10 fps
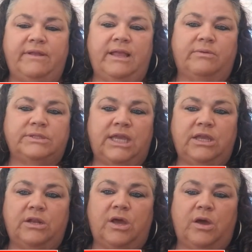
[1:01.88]
that will
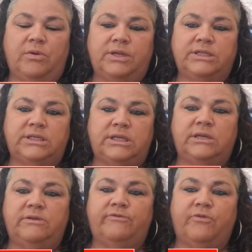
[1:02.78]
take you to
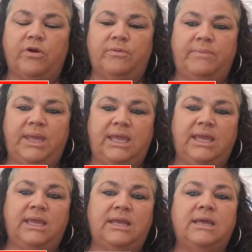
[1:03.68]
Odenton, Fort
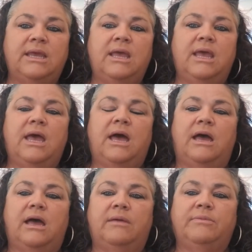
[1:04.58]
Meade.
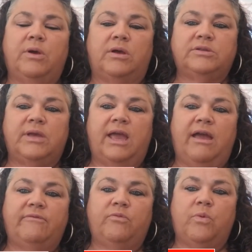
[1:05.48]
You also
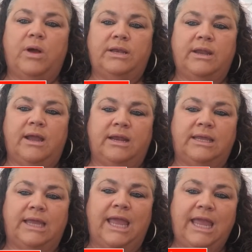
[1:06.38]
have
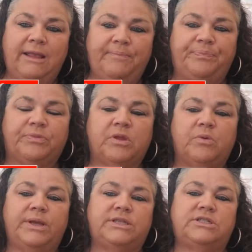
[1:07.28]
198,
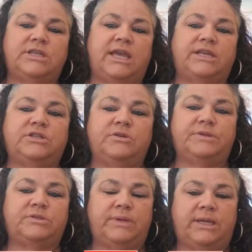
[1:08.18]
which takes you
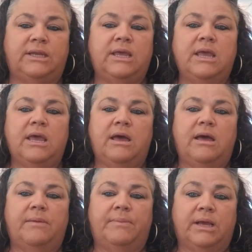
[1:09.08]
between
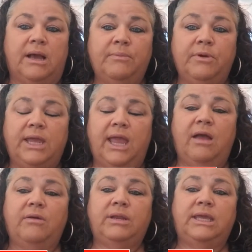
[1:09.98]
Montgomery
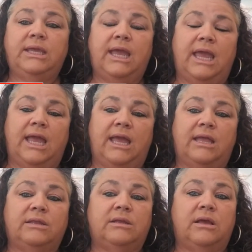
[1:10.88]
County
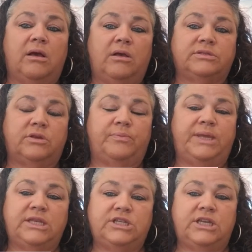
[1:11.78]
and also
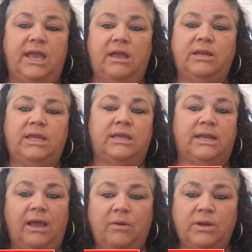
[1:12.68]
PG County and
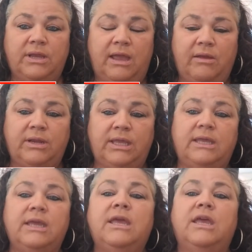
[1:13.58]
Howard
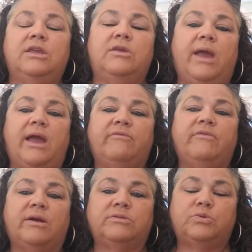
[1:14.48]
County. You have
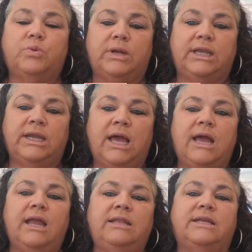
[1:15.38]
Route
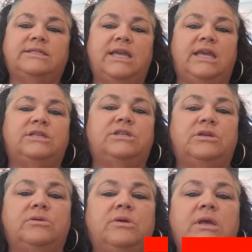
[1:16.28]
29 that takes you